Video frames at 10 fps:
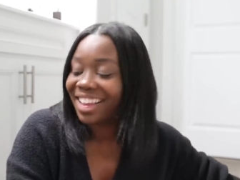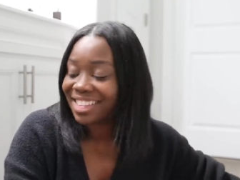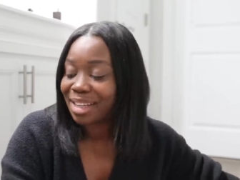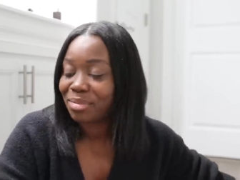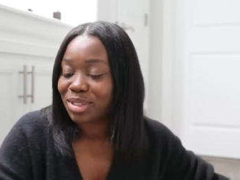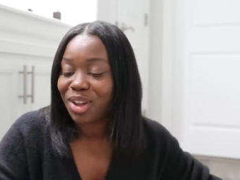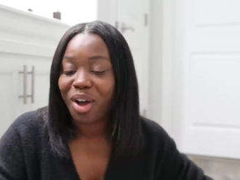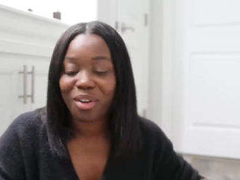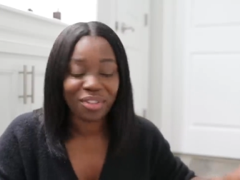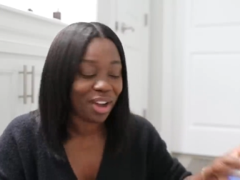Something was
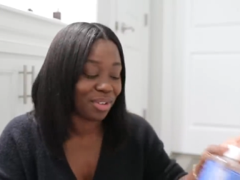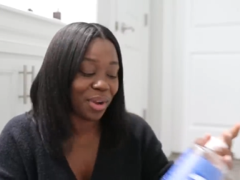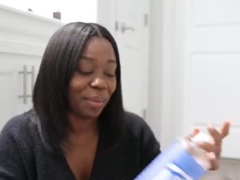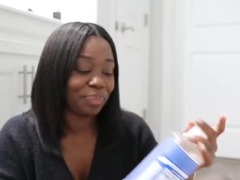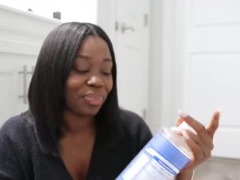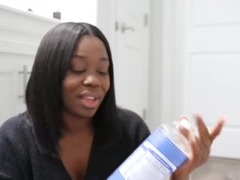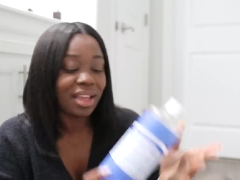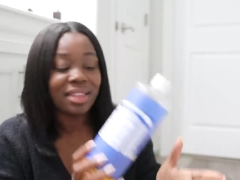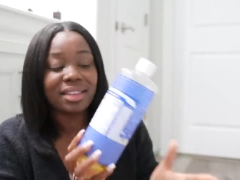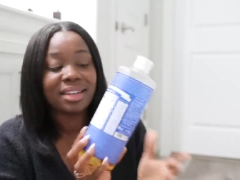off, I don't know.
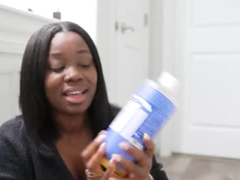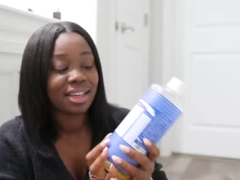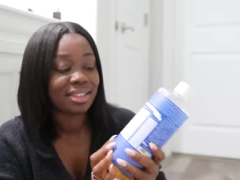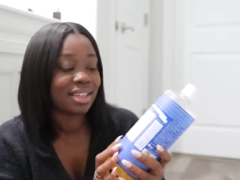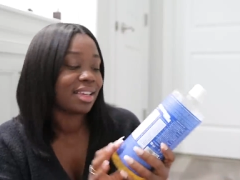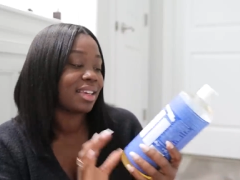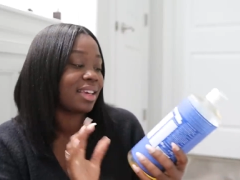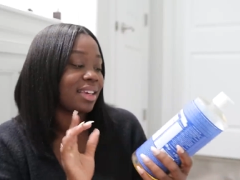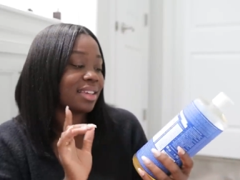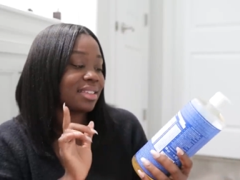The next thing
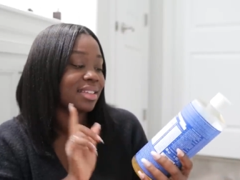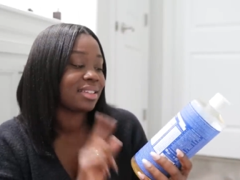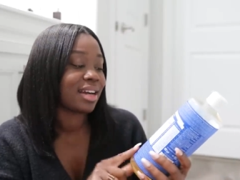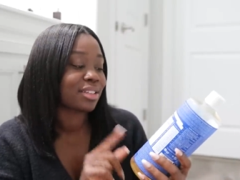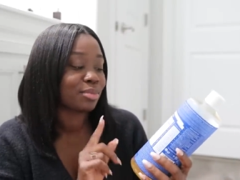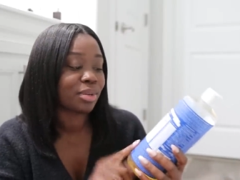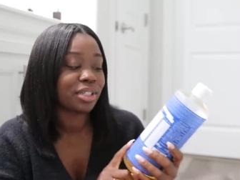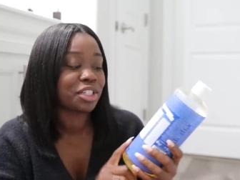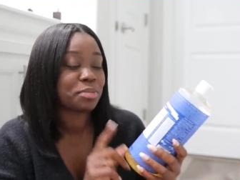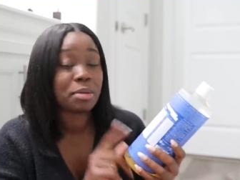is the Dr.
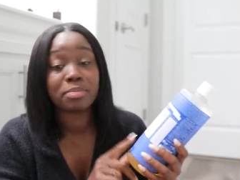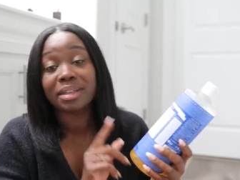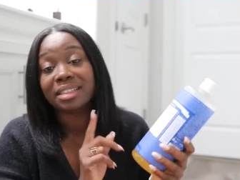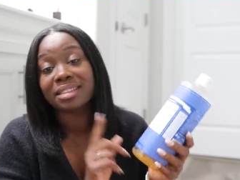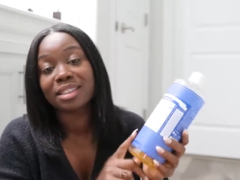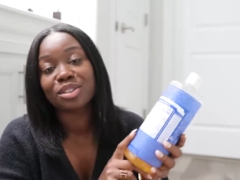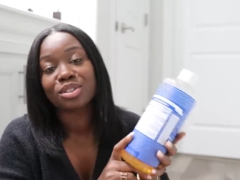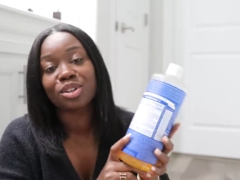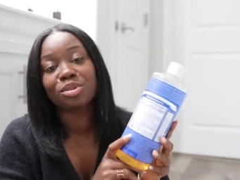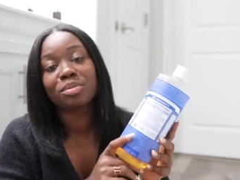Bronner's peppermint Maker Steel
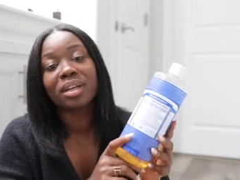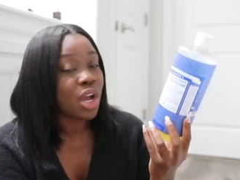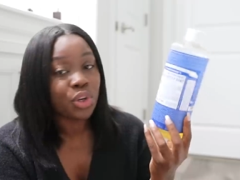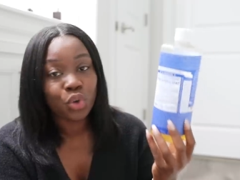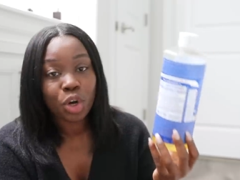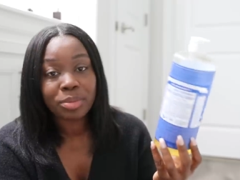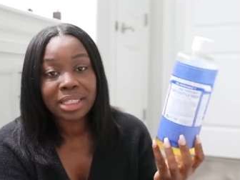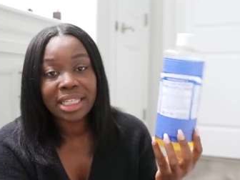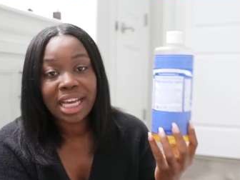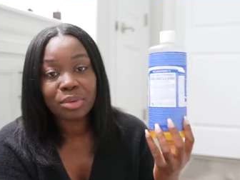Soap.
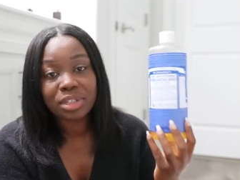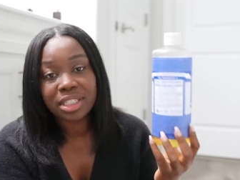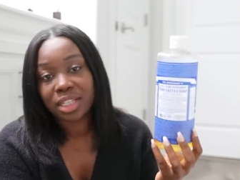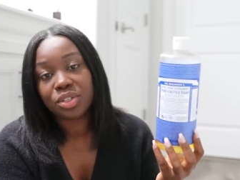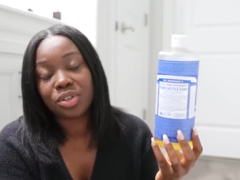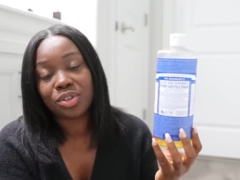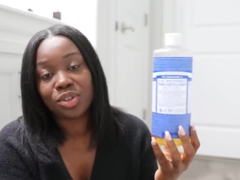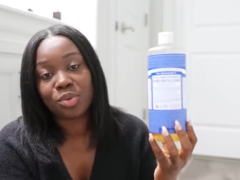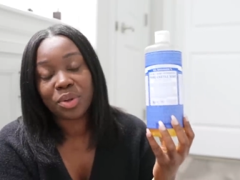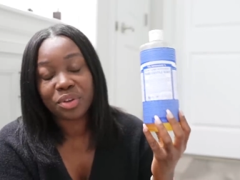Normally, I would say to
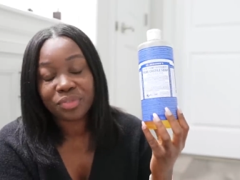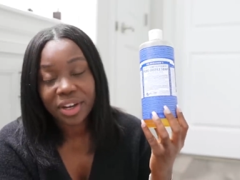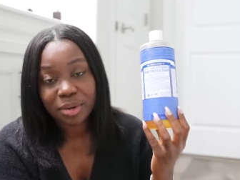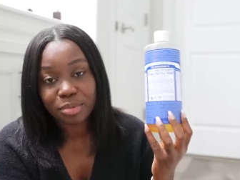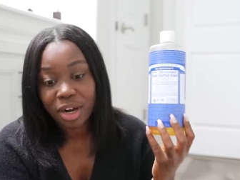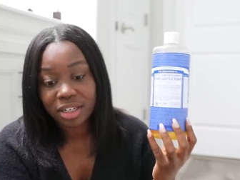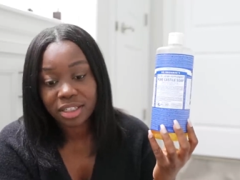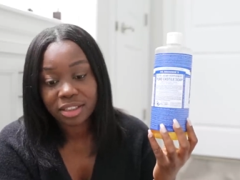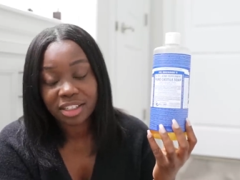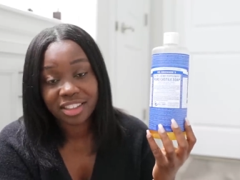you, when you find a
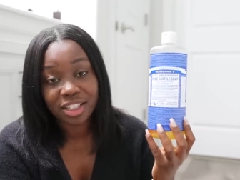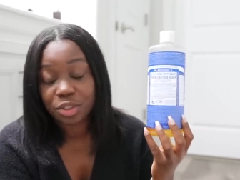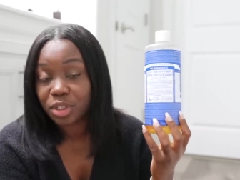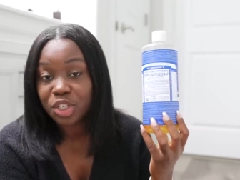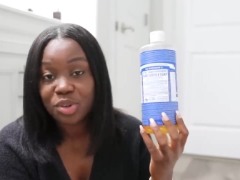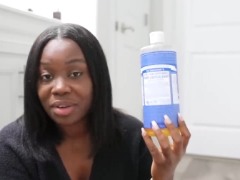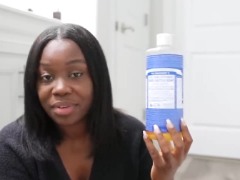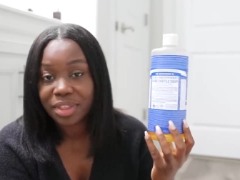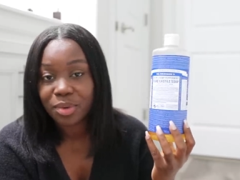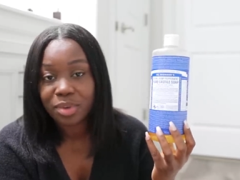product that you can do
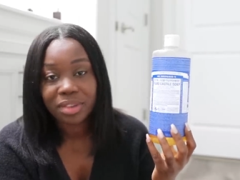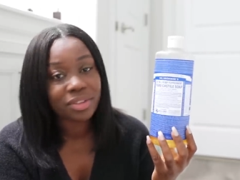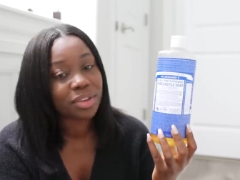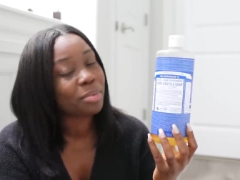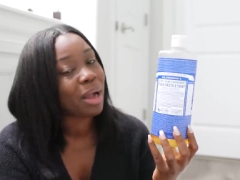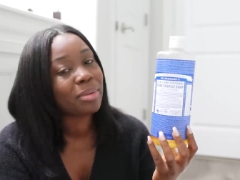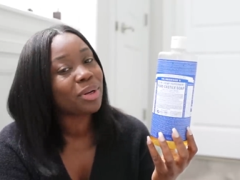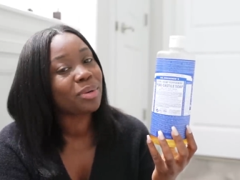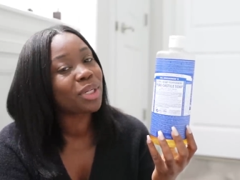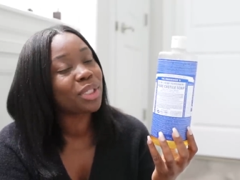everything with, you probably
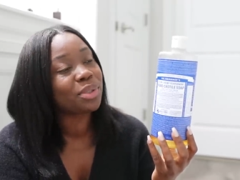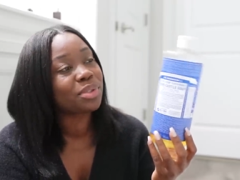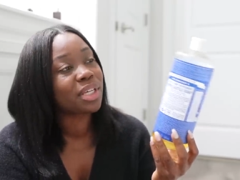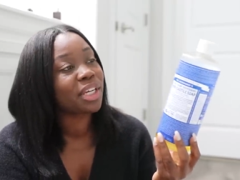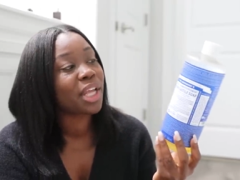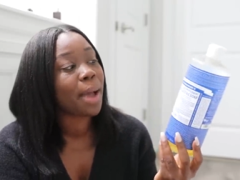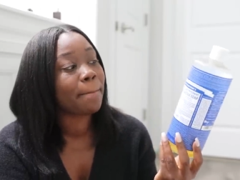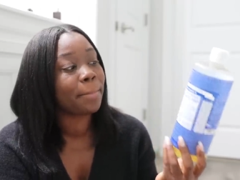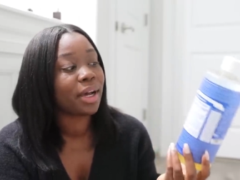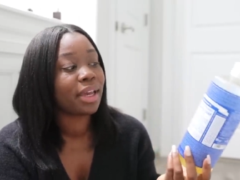don't want to use
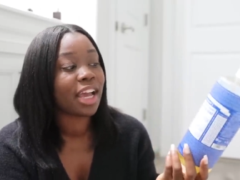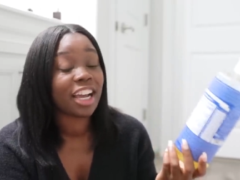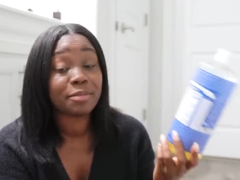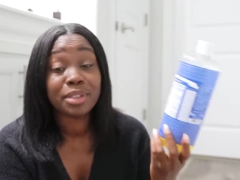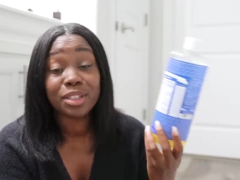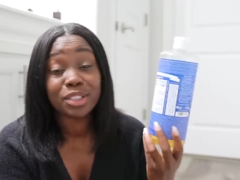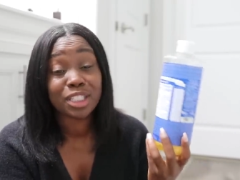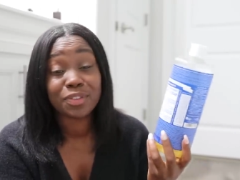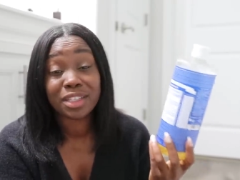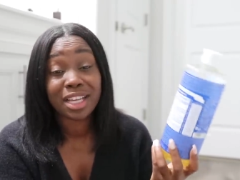it, but I've been using this for the